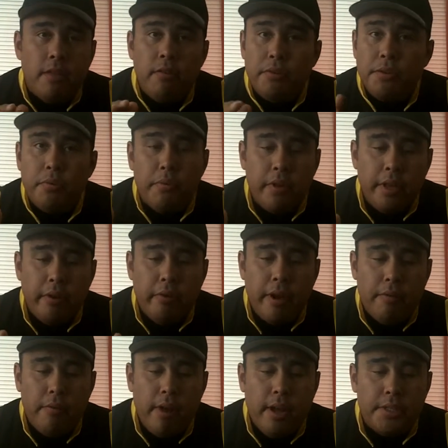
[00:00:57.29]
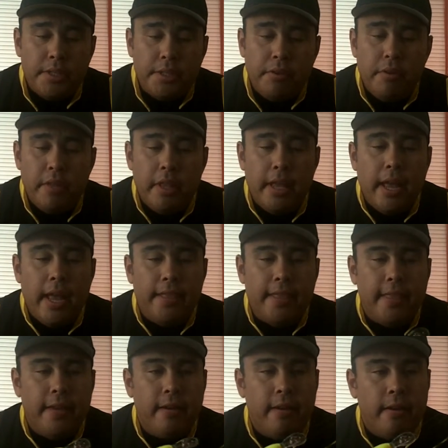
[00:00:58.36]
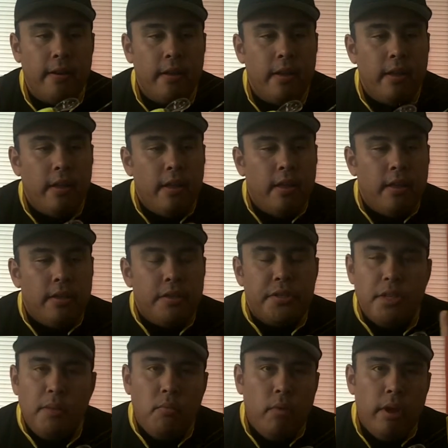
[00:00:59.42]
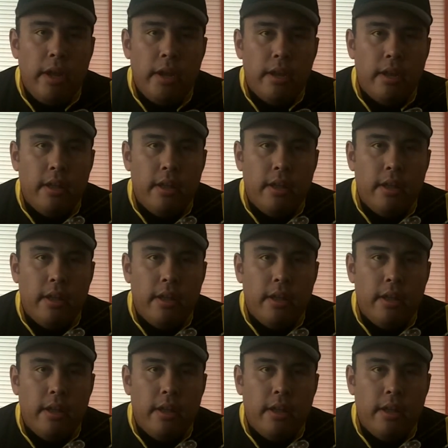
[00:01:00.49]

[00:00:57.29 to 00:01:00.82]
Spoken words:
Those are really great rods too, and then they got their somewhat